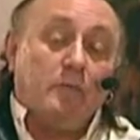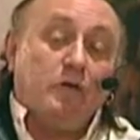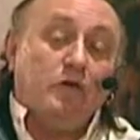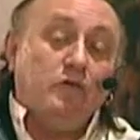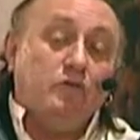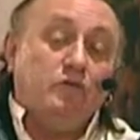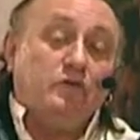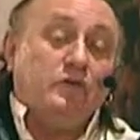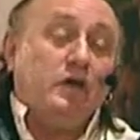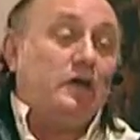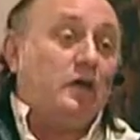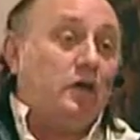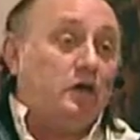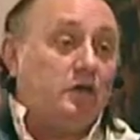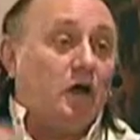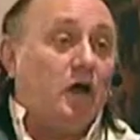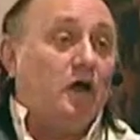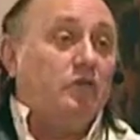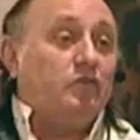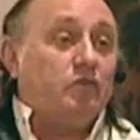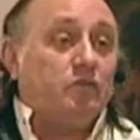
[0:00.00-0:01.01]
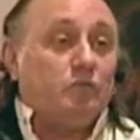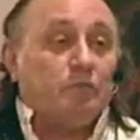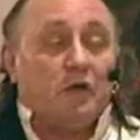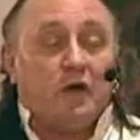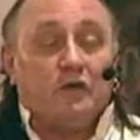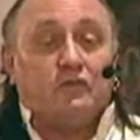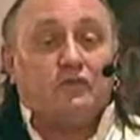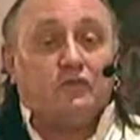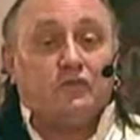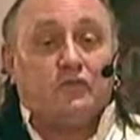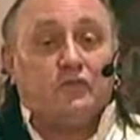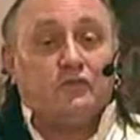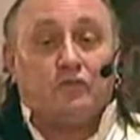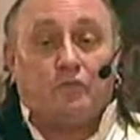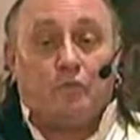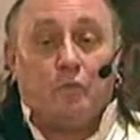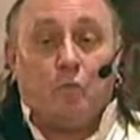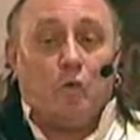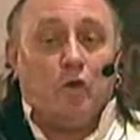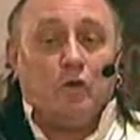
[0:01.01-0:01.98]
you take unconscious processes
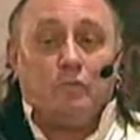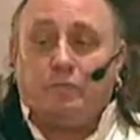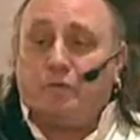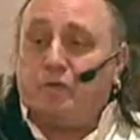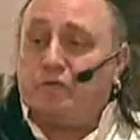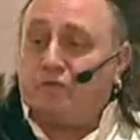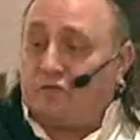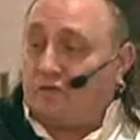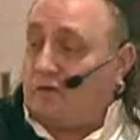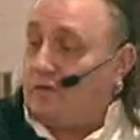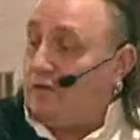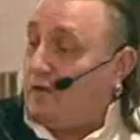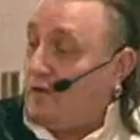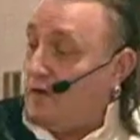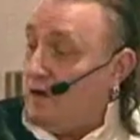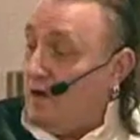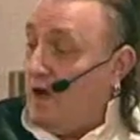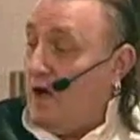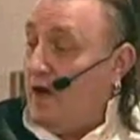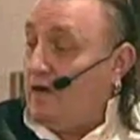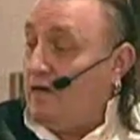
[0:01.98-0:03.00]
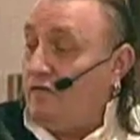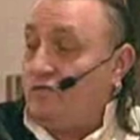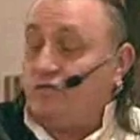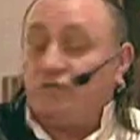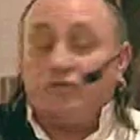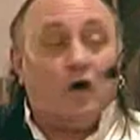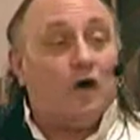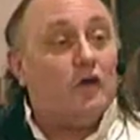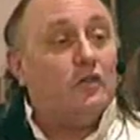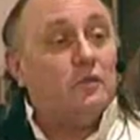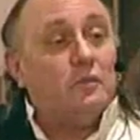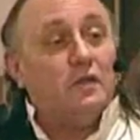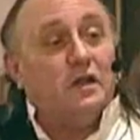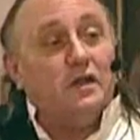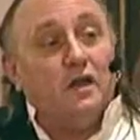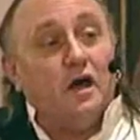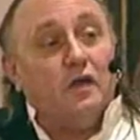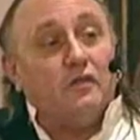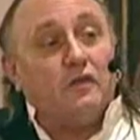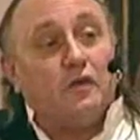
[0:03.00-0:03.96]
from one person and install them in
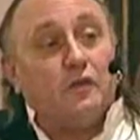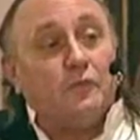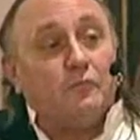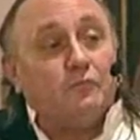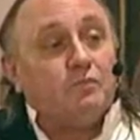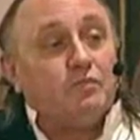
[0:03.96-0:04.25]
another.